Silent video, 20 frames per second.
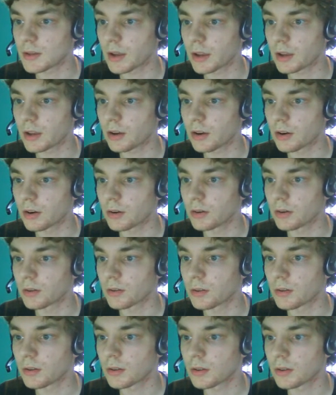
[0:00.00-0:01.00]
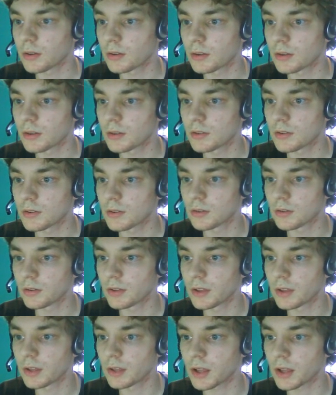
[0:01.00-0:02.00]
I go to
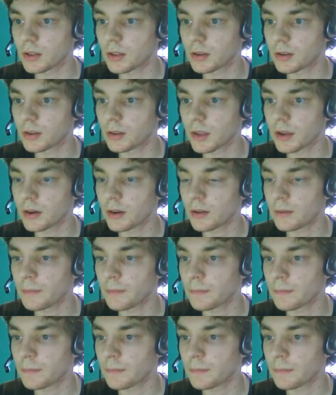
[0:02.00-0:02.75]
the calculator.